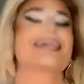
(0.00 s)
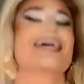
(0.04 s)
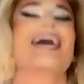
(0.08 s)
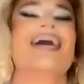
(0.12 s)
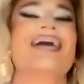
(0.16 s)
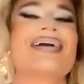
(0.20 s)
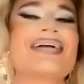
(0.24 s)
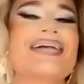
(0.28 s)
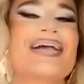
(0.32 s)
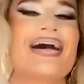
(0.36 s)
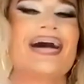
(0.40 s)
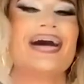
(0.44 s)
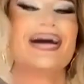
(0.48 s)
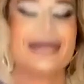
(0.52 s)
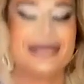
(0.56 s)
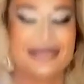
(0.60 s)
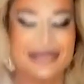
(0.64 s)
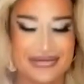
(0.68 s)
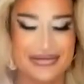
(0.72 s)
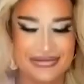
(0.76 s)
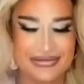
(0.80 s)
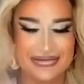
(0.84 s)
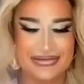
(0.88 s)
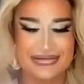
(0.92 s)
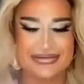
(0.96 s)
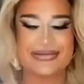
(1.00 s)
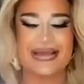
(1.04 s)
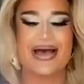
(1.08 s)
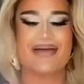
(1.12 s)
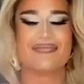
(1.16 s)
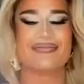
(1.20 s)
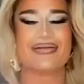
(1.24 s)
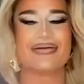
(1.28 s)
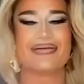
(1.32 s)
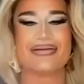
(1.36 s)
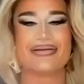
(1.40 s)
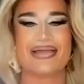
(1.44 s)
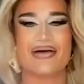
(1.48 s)
Gaga.
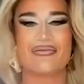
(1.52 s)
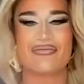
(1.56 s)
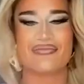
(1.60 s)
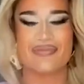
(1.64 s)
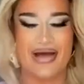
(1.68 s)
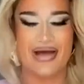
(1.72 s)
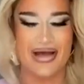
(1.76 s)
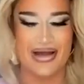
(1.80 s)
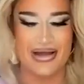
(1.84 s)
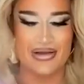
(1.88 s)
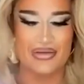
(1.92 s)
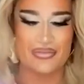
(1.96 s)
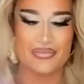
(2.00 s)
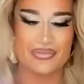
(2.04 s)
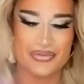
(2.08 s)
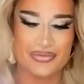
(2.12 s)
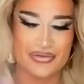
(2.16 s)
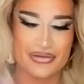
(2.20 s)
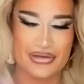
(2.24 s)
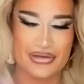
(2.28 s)
Yeah, very, that vibe.